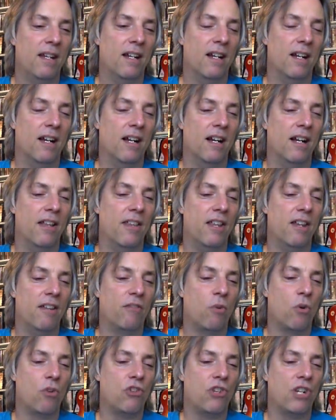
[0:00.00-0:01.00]
Uh, then, of
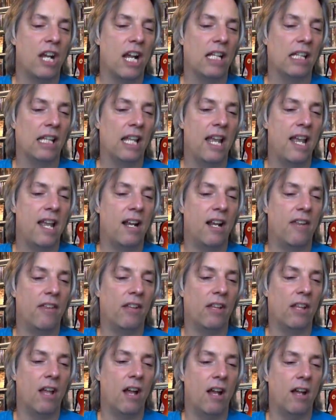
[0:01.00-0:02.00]
course, you got Lay It On the
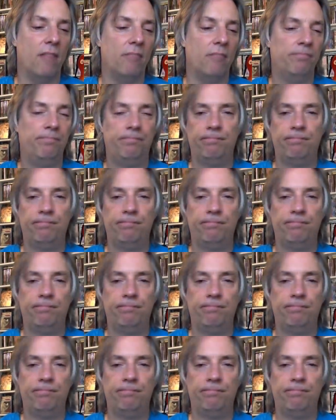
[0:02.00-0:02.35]
Line,